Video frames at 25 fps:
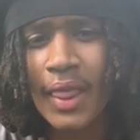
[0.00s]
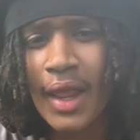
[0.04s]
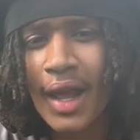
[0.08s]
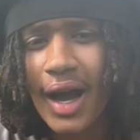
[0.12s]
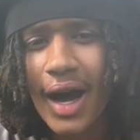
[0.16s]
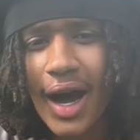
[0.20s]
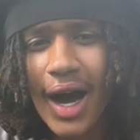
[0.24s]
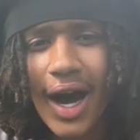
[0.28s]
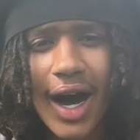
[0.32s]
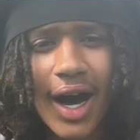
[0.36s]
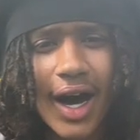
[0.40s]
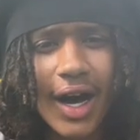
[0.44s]

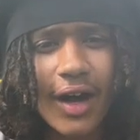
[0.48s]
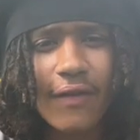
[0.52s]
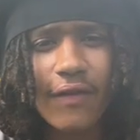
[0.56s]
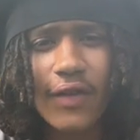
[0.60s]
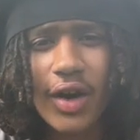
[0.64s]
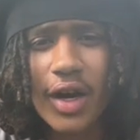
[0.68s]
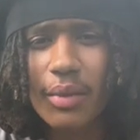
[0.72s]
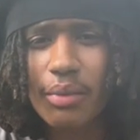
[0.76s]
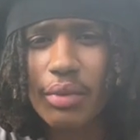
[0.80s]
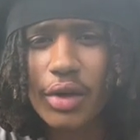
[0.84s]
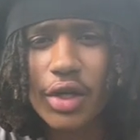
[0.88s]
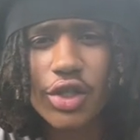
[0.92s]
high
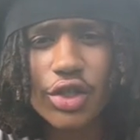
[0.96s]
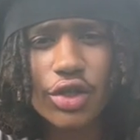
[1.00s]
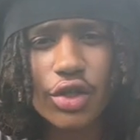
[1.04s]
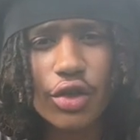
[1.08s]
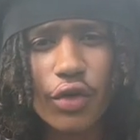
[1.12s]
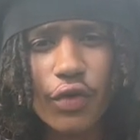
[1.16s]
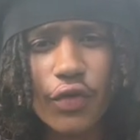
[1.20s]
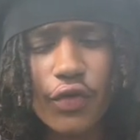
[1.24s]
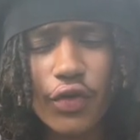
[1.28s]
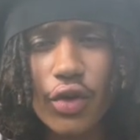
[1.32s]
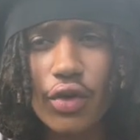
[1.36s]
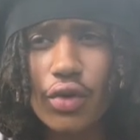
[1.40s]

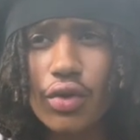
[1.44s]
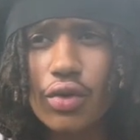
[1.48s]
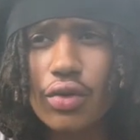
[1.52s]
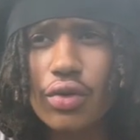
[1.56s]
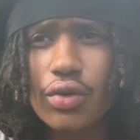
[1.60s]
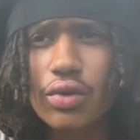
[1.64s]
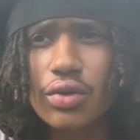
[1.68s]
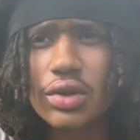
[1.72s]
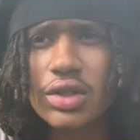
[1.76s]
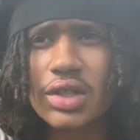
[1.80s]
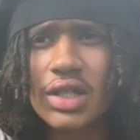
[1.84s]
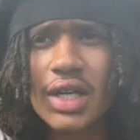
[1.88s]
vibrational
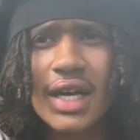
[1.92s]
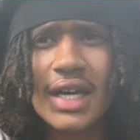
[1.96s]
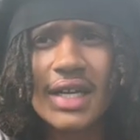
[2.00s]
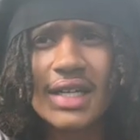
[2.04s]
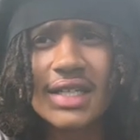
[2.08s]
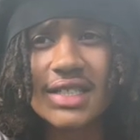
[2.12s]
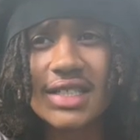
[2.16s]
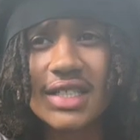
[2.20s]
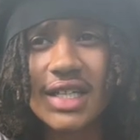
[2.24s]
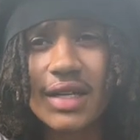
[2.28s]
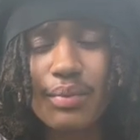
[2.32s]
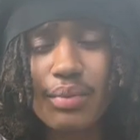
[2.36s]
foods,
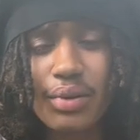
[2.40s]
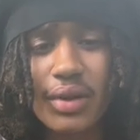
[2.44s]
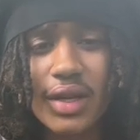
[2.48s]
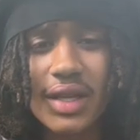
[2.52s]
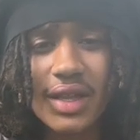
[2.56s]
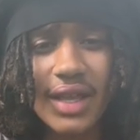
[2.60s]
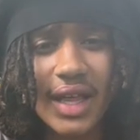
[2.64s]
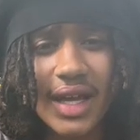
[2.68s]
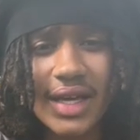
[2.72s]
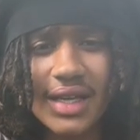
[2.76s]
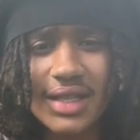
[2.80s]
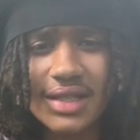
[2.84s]
simply
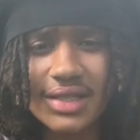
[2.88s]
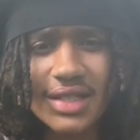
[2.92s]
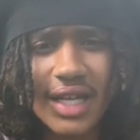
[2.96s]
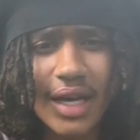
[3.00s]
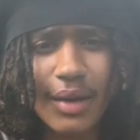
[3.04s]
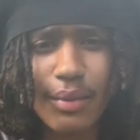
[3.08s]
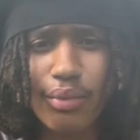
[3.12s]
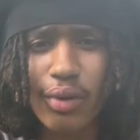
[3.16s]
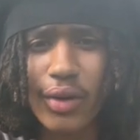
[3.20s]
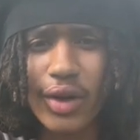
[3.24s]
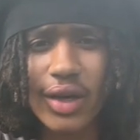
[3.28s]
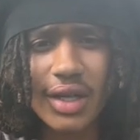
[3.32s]
things
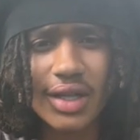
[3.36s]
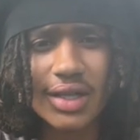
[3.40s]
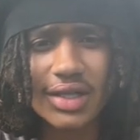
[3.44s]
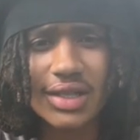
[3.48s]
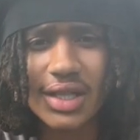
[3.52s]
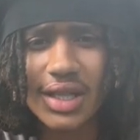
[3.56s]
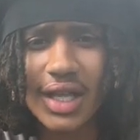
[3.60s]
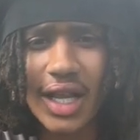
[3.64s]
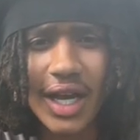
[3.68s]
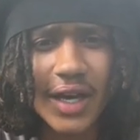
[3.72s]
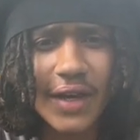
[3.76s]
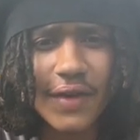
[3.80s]
that bring us
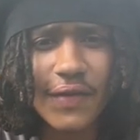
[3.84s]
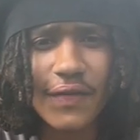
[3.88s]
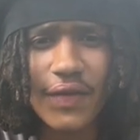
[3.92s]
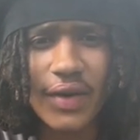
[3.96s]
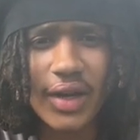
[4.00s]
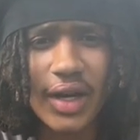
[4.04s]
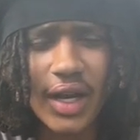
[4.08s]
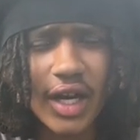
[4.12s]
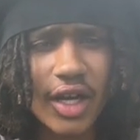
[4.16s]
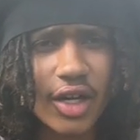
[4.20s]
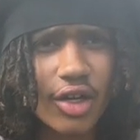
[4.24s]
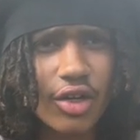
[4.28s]
life
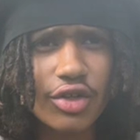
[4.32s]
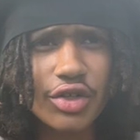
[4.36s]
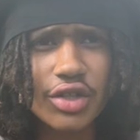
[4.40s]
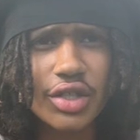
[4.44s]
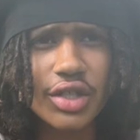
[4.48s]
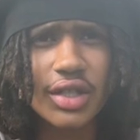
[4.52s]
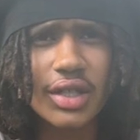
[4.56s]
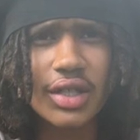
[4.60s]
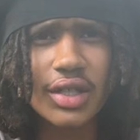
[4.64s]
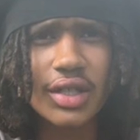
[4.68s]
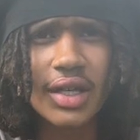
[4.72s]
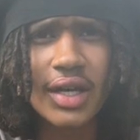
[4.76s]
and
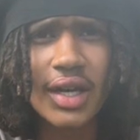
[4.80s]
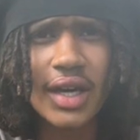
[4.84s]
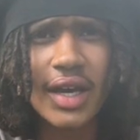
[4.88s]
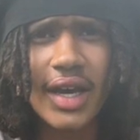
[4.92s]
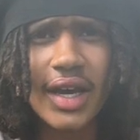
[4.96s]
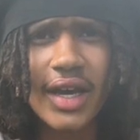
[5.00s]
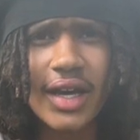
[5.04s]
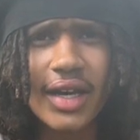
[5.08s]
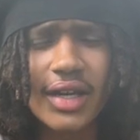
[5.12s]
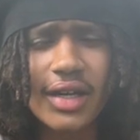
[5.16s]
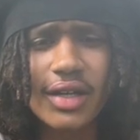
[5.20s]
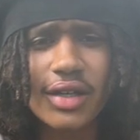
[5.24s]
energy
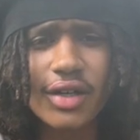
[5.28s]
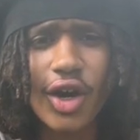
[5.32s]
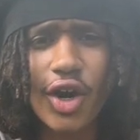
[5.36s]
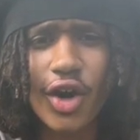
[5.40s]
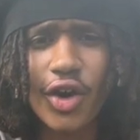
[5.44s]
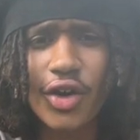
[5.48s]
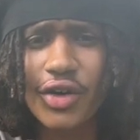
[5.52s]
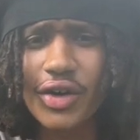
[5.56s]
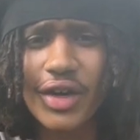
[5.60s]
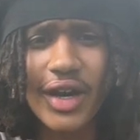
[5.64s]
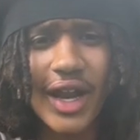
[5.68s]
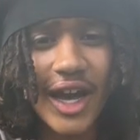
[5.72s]
and
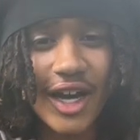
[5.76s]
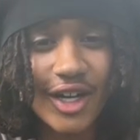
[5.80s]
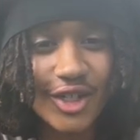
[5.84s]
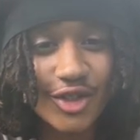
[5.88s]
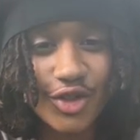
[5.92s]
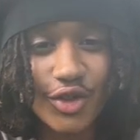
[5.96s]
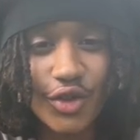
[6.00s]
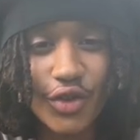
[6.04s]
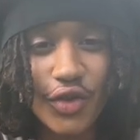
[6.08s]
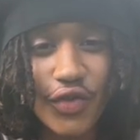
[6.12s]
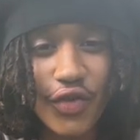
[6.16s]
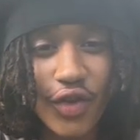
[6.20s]
are
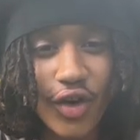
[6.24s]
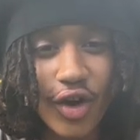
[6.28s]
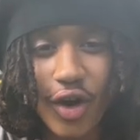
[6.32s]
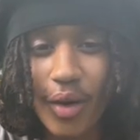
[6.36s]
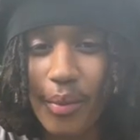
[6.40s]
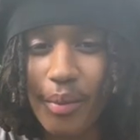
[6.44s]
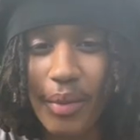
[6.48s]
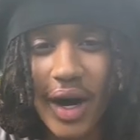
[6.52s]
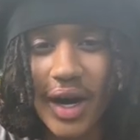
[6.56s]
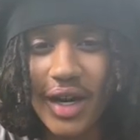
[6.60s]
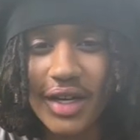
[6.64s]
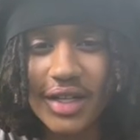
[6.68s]
natural for our
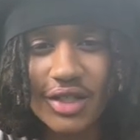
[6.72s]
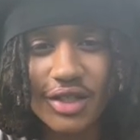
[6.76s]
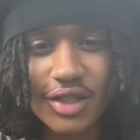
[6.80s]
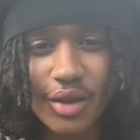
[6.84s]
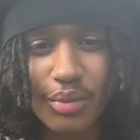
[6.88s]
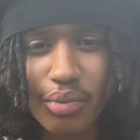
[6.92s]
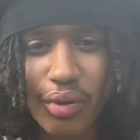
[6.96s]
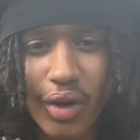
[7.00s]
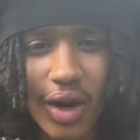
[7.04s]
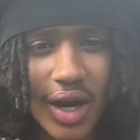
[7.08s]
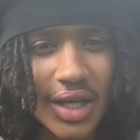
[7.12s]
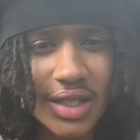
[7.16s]
bodies to
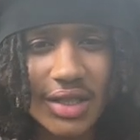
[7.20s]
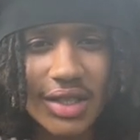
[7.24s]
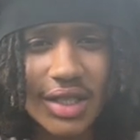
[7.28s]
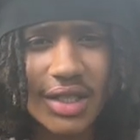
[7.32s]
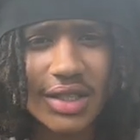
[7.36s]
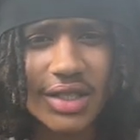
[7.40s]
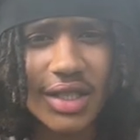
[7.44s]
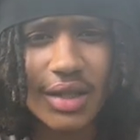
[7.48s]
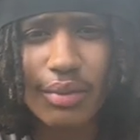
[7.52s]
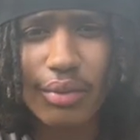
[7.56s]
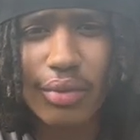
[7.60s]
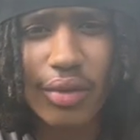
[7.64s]

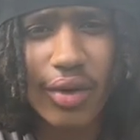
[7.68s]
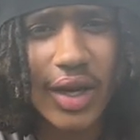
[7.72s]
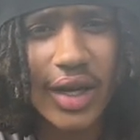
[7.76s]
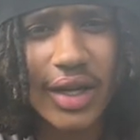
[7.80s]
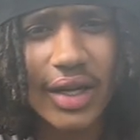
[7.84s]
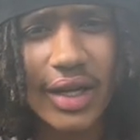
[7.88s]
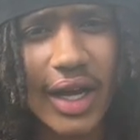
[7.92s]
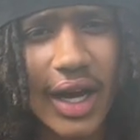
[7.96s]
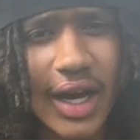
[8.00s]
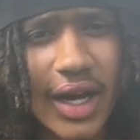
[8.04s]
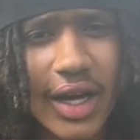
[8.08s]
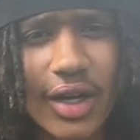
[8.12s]
process and
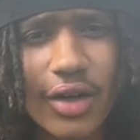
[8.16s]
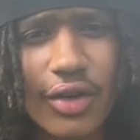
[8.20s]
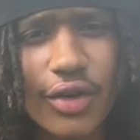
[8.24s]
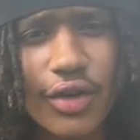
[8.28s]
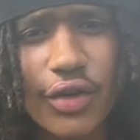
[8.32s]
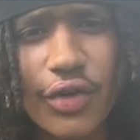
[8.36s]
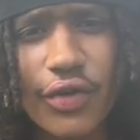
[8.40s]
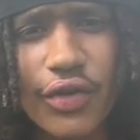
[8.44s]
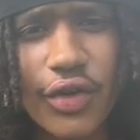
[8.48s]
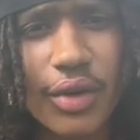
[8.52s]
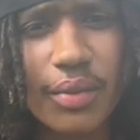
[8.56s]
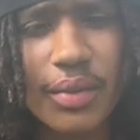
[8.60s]
break down,
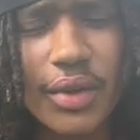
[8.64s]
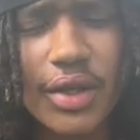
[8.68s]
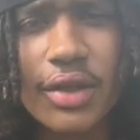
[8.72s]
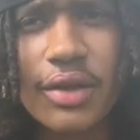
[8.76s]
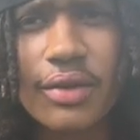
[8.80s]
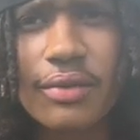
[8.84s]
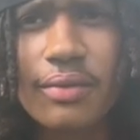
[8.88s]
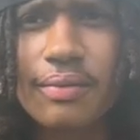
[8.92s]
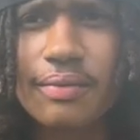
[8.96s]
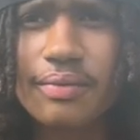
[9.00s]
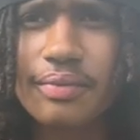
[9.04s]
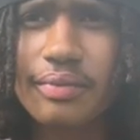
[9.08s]
you feel
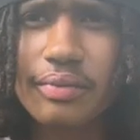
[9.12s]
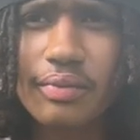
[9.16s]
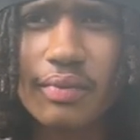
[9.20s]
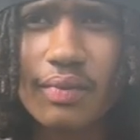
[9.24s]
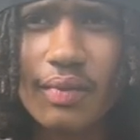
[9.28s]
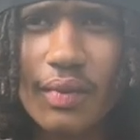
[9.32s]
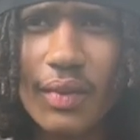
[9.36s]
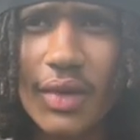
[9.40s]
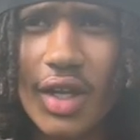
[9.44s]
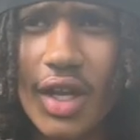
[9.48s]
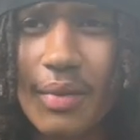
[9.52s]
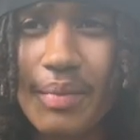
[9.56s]
me?
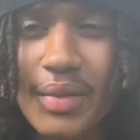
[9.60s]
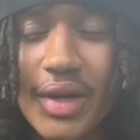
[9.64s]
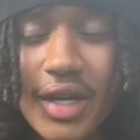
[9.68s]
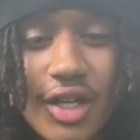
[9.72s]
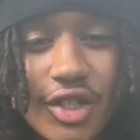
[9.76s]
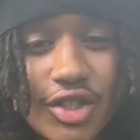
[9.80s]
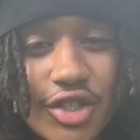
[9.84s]
Because